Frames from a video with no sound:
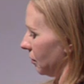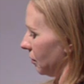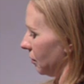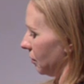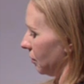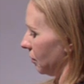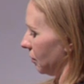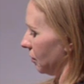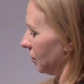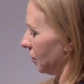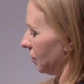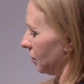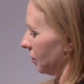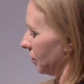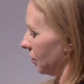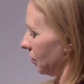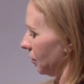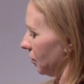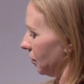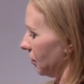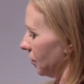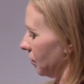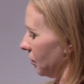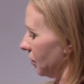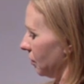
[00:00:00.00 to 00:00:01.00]

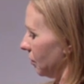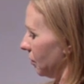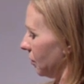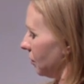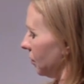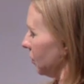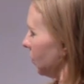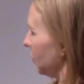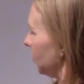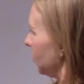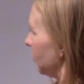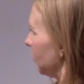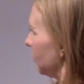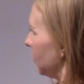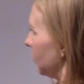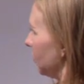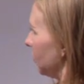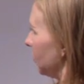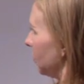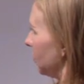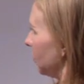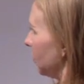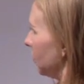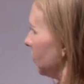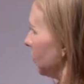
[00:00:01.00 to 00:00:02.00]

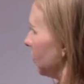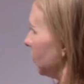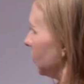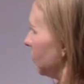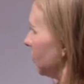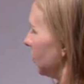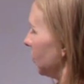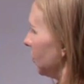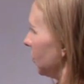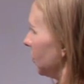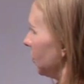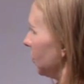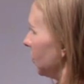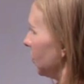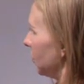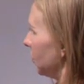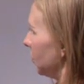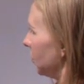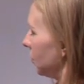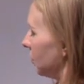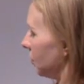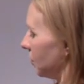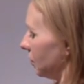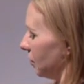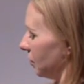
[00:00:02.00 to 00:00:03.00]

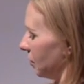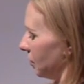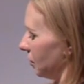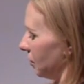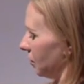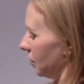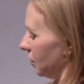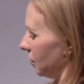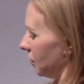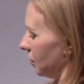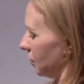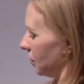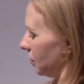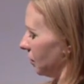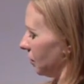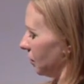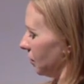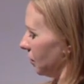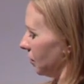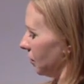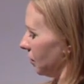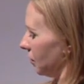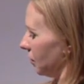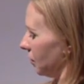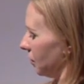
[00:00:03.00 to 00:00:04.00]

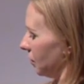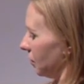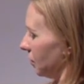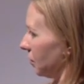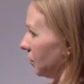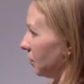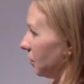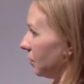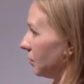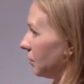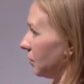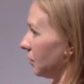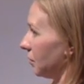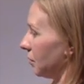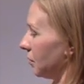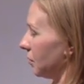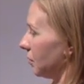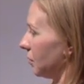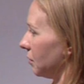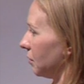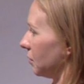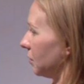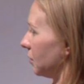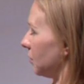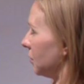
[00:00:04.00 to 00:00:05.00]

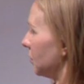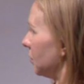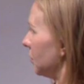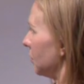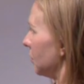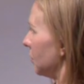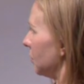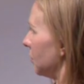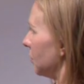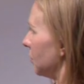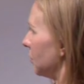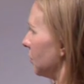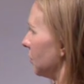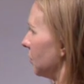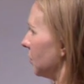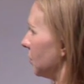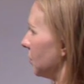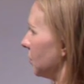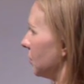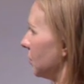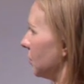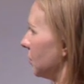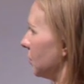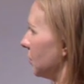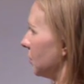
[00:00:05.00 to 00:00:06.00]

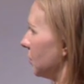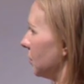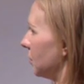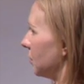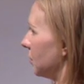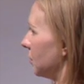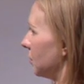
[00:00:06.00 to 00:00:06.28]
[no speech]